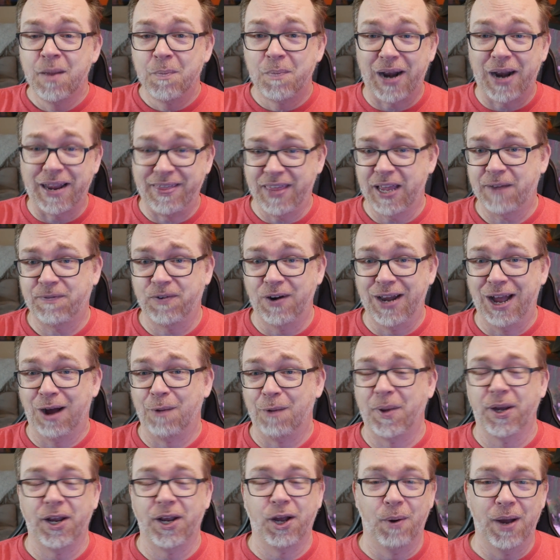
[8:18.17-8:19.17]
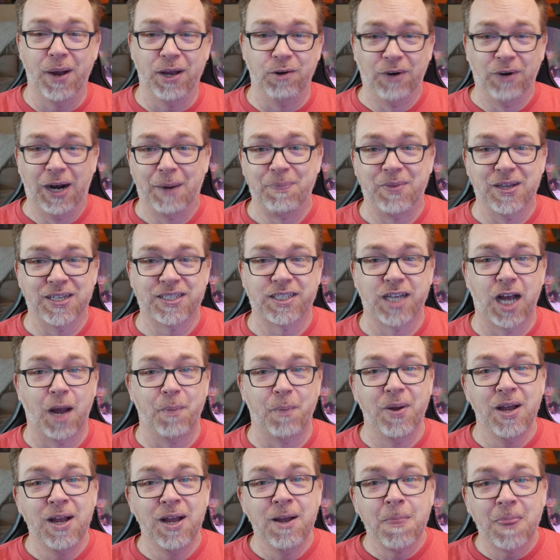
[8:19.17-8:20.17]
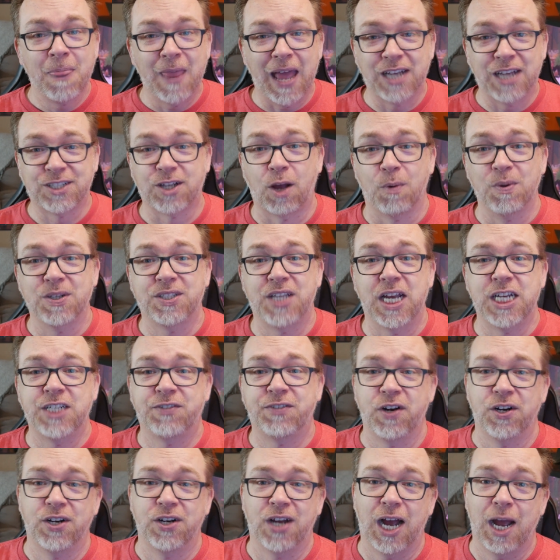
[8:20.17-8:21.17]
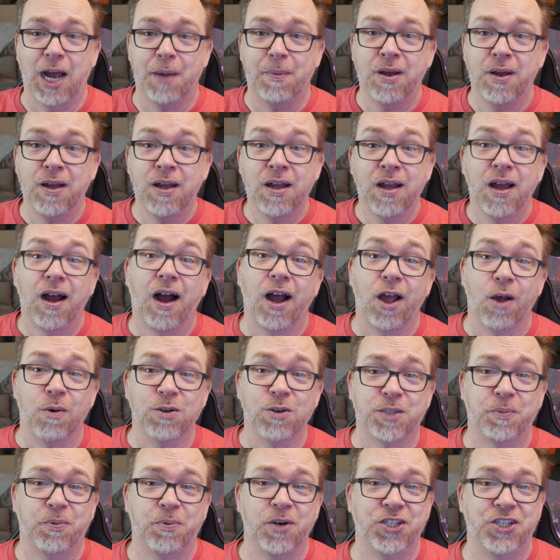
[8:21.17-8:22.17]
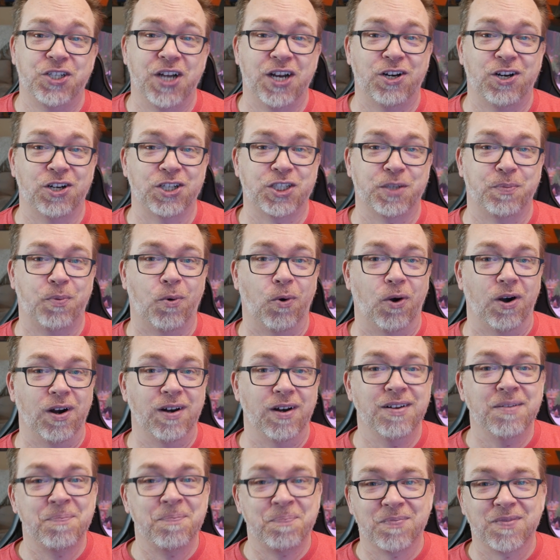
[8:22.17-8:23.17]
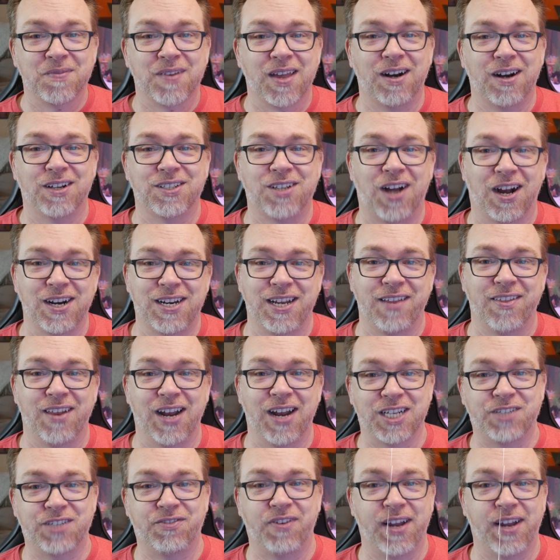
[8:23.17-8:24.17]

But I think for now, I'm going to go ahead and wrap this up. As always, thanks for your time. I always appreciate your support, and I'll talk to you in the next